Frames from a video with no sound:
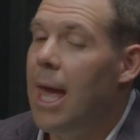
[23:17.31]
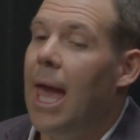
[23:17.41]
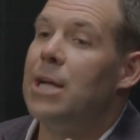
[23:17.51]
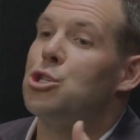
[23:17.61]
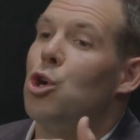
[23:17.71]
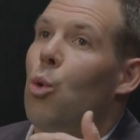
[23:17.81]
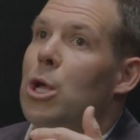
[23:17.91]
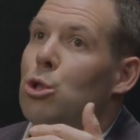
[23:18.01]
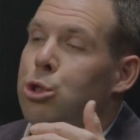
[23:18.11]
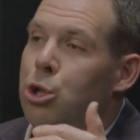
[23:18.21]
And
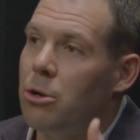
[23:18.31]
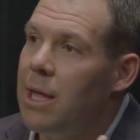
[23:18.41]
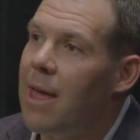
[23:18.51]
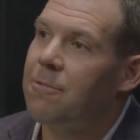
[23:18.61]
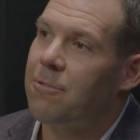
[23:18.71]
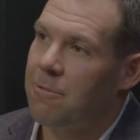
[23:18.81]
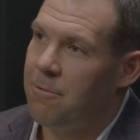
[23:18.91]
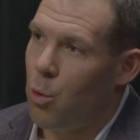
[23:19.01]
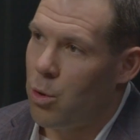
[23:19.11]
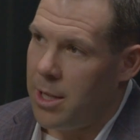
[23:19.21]
so learning that for
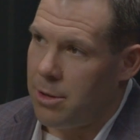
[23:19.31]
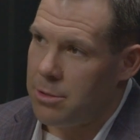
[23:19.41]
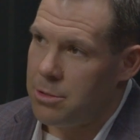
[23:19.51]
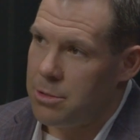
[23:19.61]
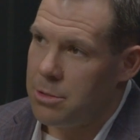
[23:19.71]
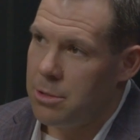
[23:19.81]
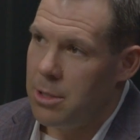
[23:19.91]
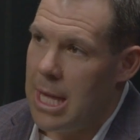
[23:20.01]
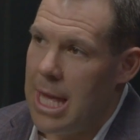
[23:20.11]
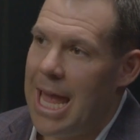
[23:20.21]
4 years
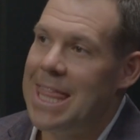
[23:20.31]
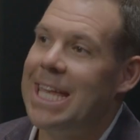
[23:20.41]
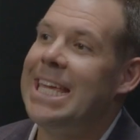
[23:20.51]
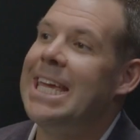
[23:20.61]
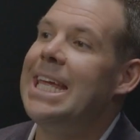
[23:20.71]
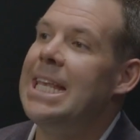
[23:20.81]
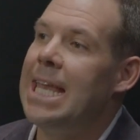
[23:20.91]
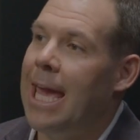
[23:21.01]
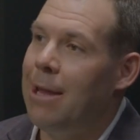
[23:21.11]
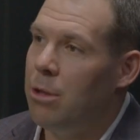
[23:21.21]
and then getting
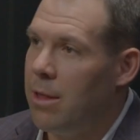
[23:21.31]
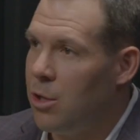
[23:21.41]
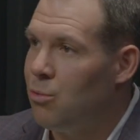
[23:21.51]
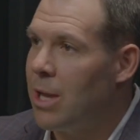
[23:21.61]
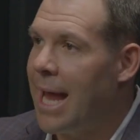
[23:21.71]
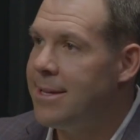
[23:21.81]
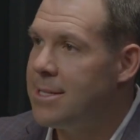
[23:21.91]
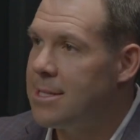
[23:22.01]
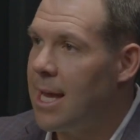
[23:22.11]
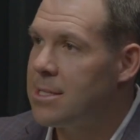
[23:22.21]
named to the United
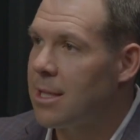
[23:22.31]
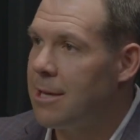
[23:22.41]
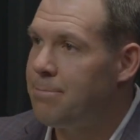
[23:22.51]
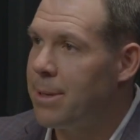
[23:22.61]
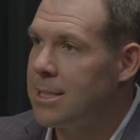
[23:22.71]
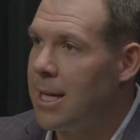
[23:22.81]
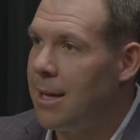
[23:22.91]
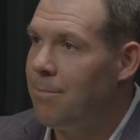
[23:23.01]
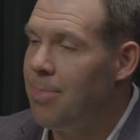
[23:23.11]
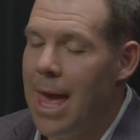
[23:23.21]
States Olympic
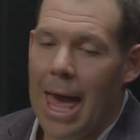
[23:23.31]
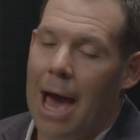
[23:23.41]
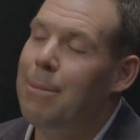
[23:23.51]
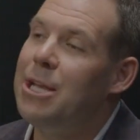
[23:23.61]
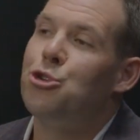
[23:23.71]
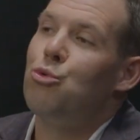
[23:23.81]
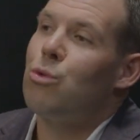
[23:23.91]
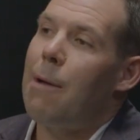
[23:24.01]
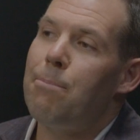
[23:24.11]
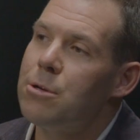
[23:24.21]
team, I mean, to
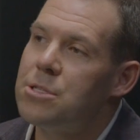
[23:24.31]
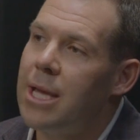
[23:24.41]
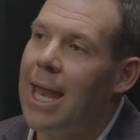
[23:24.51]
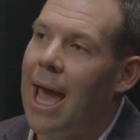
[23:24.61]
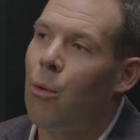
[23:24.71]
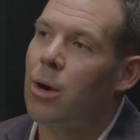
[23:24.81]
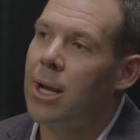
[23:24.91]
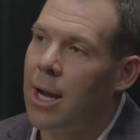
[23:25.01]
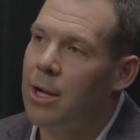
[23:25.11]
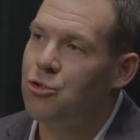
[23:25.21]
represent our
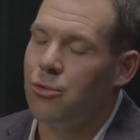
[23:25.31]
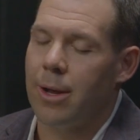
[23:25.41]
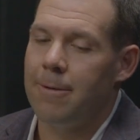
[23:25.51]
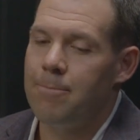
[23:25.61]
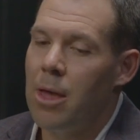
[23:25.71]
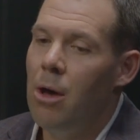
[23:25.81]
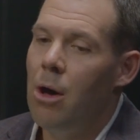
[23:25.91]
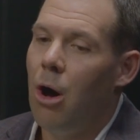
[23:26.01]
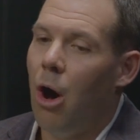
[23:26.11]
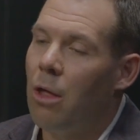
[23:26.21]
country
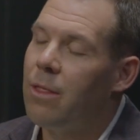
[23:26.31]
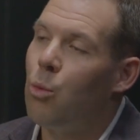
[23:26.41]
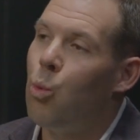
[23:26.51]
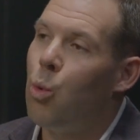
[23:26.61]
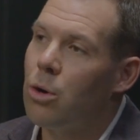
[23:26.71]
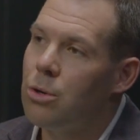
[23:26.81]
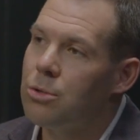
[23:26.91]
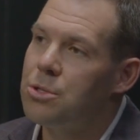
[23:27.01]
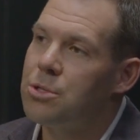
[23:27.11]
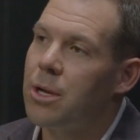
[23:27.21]
on the
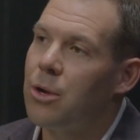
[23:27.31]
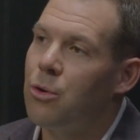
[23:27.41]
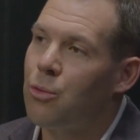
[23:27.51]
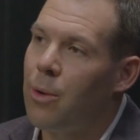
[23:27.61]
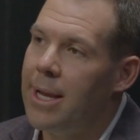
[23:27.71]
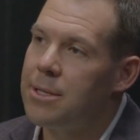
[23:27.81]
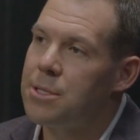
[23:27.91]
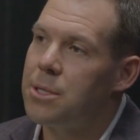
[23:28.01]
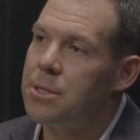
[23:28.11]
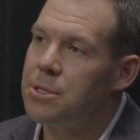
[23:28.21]
world's
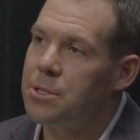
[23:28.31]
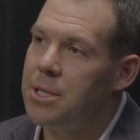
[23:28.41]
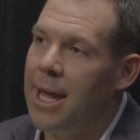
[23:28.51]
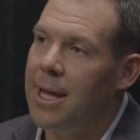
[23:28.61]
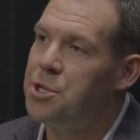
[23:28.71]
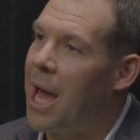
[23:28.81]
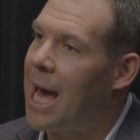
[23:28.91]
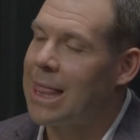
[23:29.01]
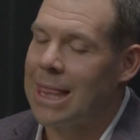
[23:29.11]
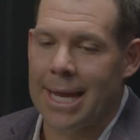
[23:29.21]
greatest stage
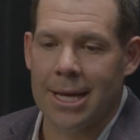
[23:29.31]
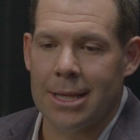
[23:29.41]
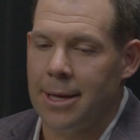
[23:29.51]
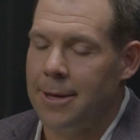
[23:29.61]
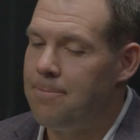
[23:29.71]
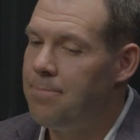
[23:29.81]
athletically,